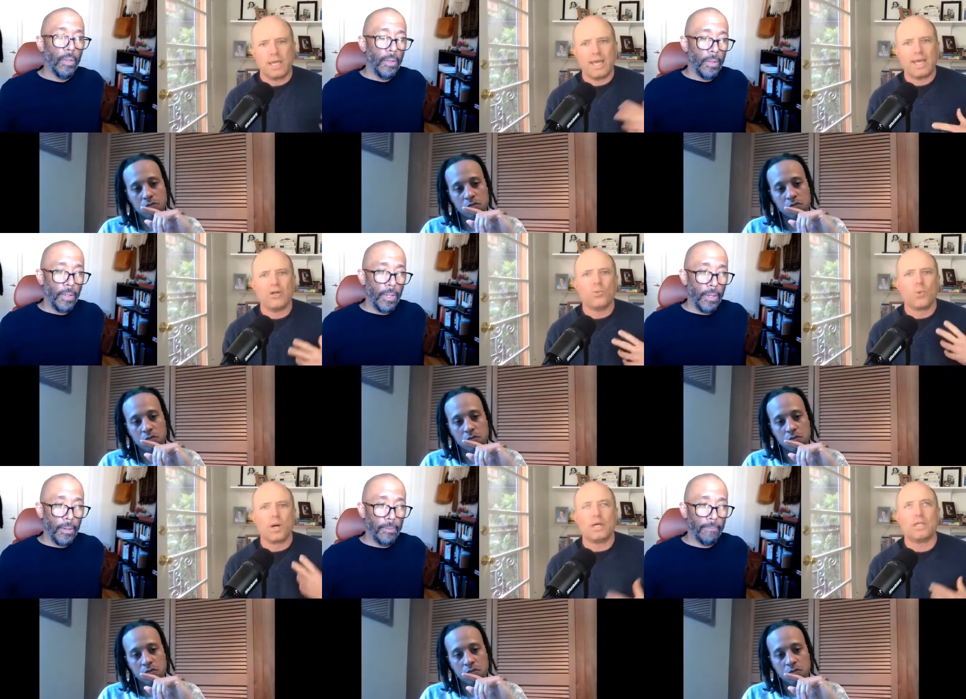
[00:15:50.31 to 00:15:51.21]
Speaker 1: And yeah.
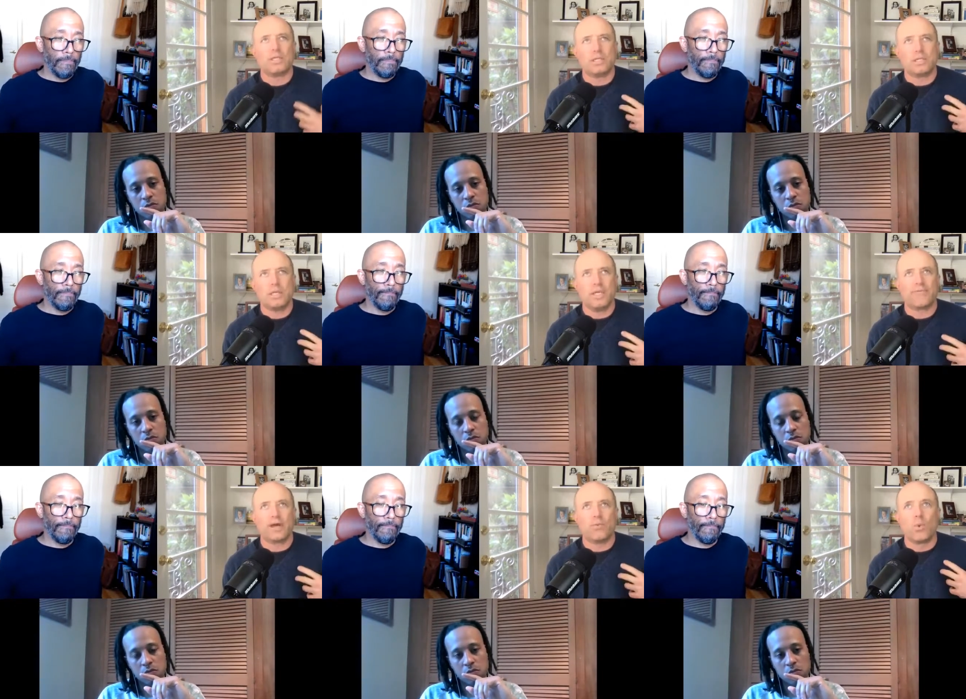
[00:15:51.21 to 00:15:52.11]
what
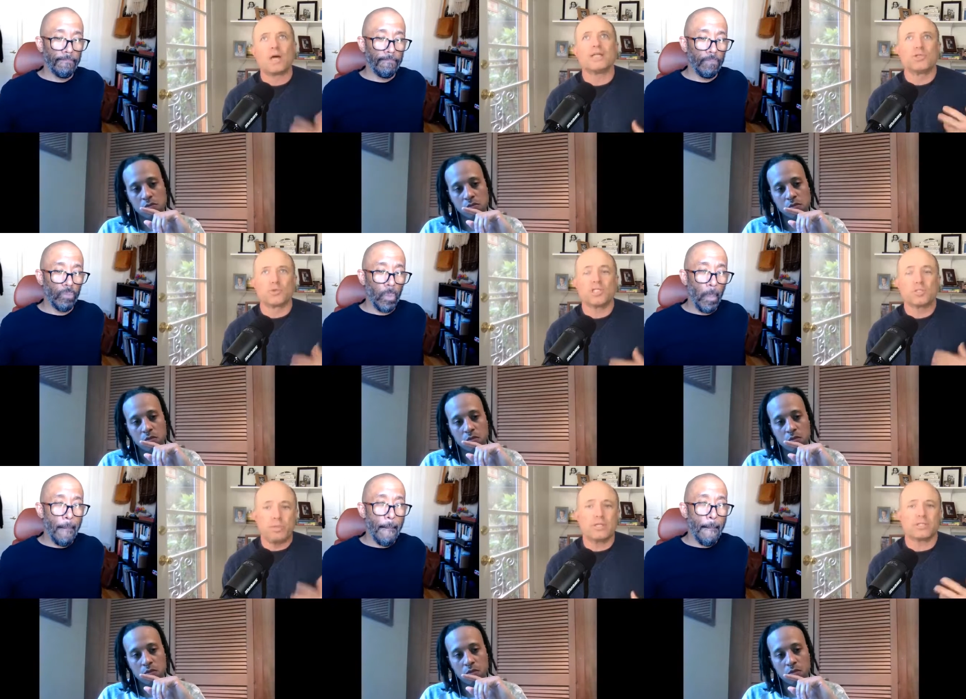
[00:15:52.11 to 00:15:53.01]
if I wanted to
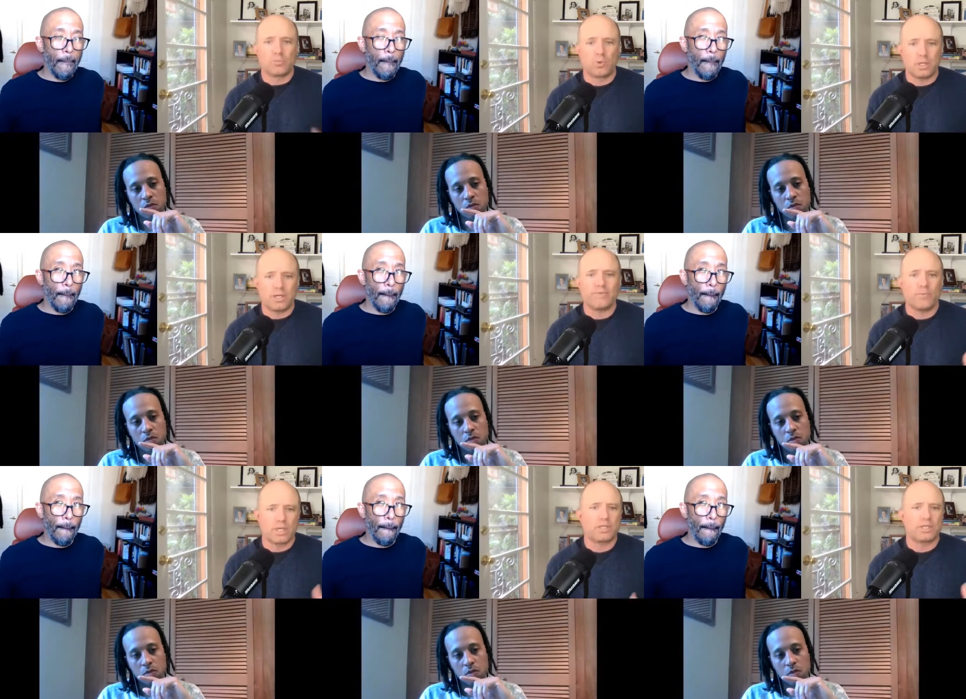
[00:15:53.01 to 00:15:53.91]
experience more
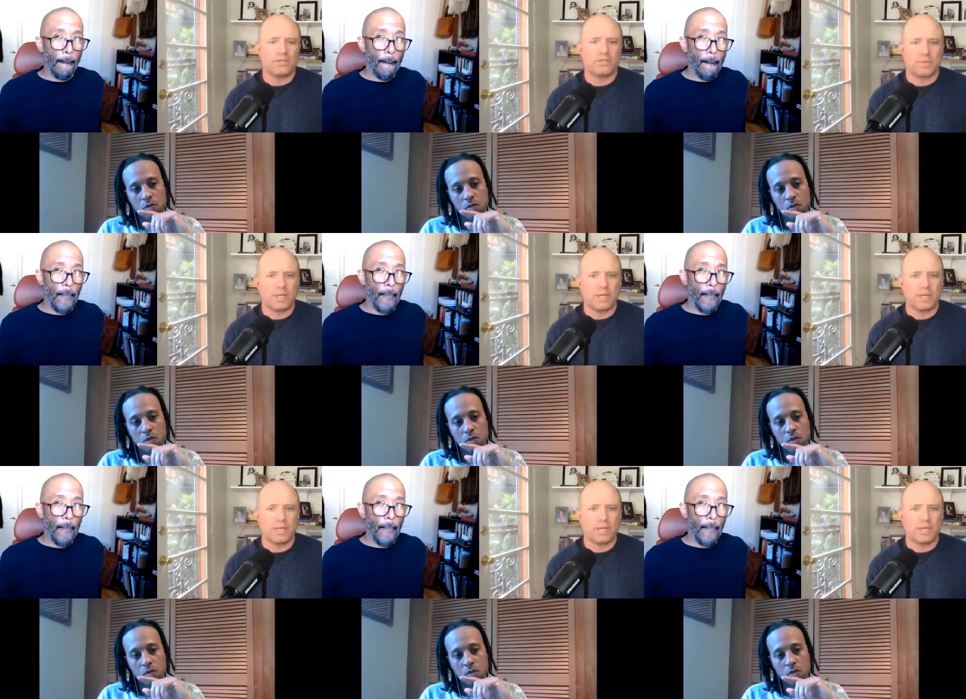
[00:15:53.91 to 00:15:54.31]
love, what could I do